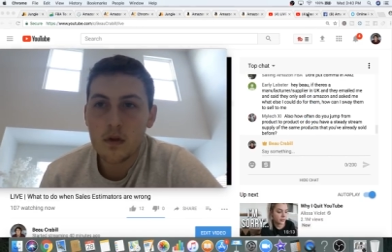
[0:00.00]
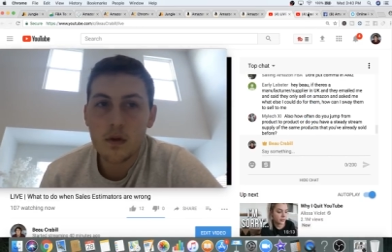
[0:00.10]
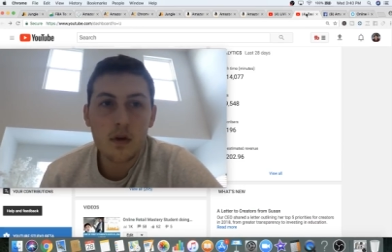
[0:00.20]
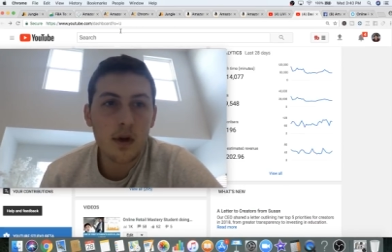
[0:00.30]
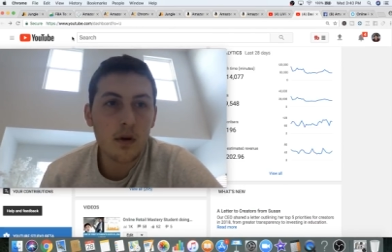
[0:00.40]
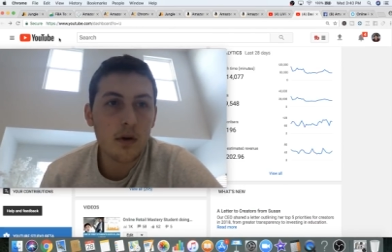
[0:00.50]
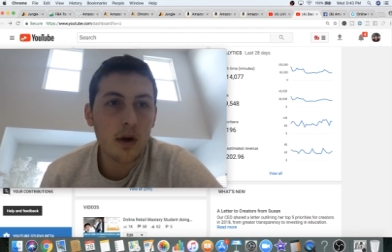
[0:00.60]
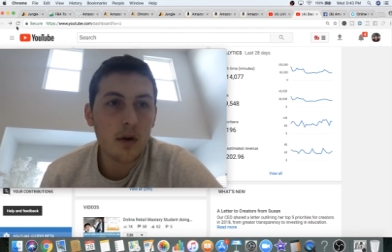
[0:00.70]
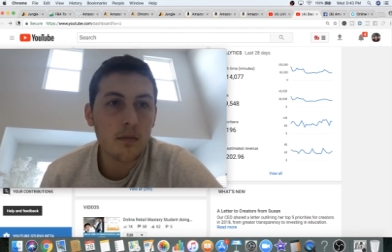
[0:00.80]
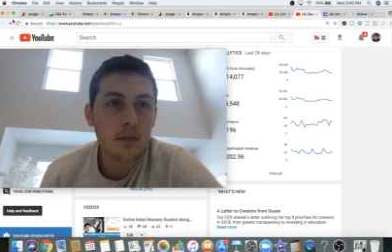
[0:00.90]
I want
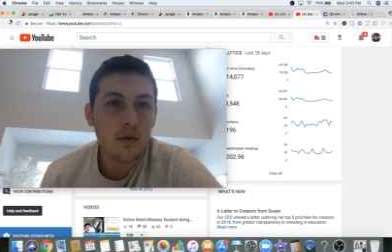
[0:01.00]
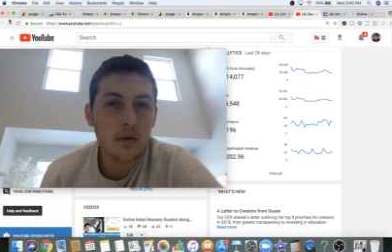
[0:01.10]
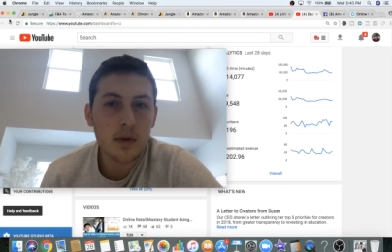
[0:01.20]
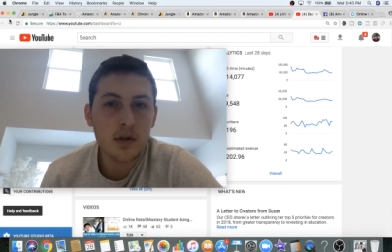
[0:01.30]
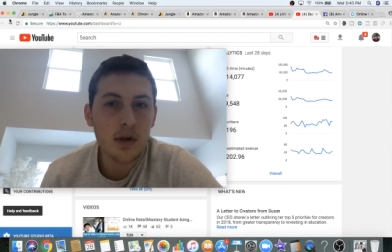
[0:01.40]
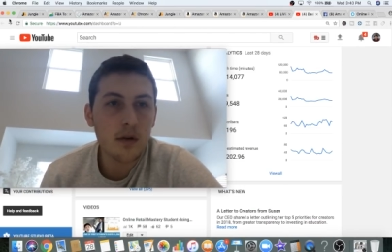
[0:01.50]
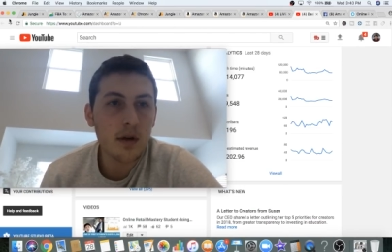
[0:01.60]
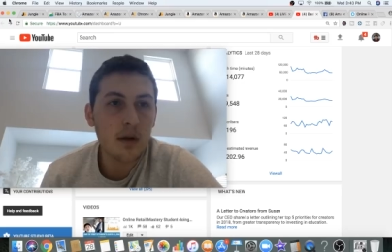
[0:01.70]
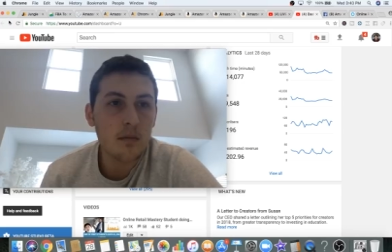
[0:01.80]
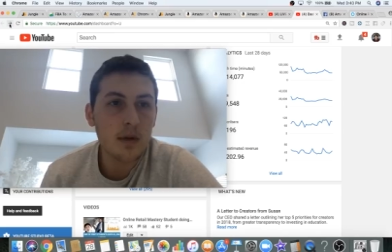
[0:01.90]
to make sure I didn't
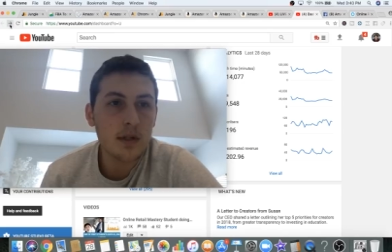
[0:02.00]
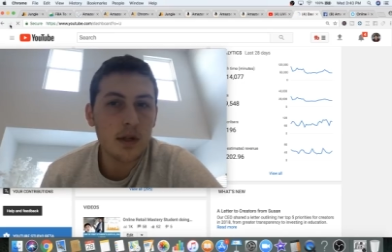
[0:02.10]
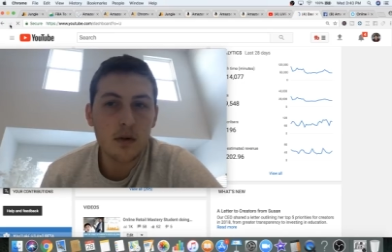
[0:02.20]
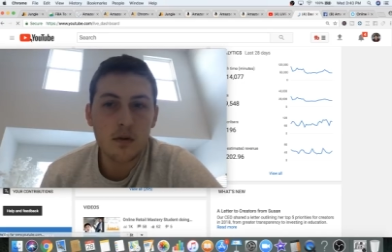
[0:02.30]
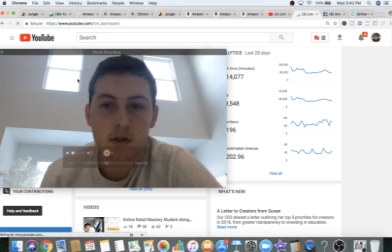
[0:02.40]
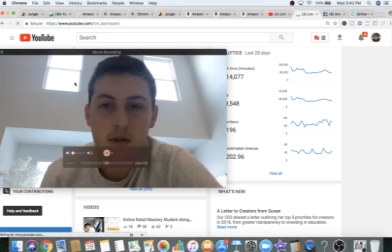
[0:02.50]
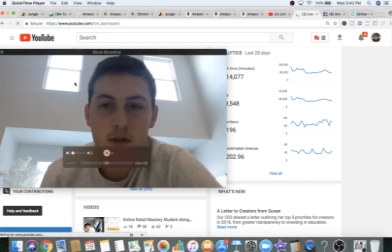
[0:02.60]
like miss any questions.